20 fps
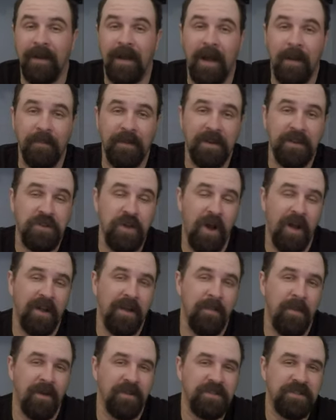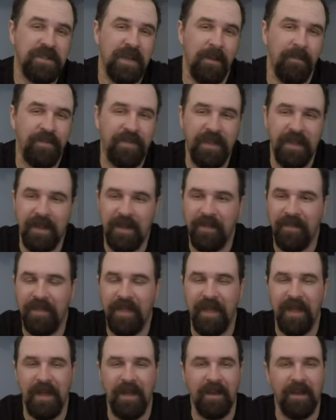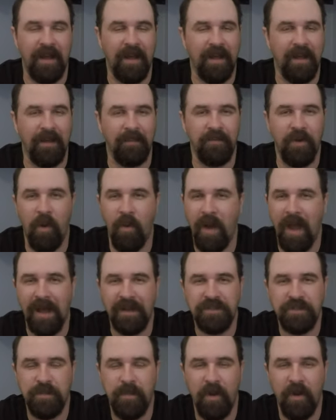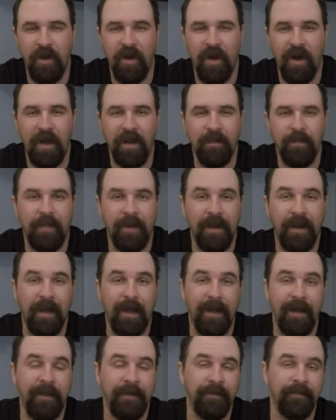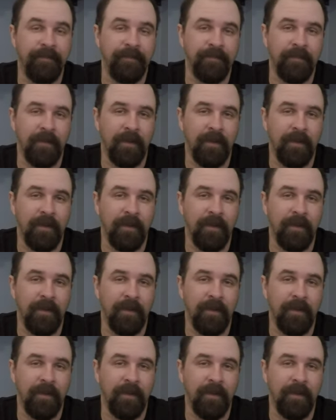I'm going to talk about something that I'm no expert on, but I'm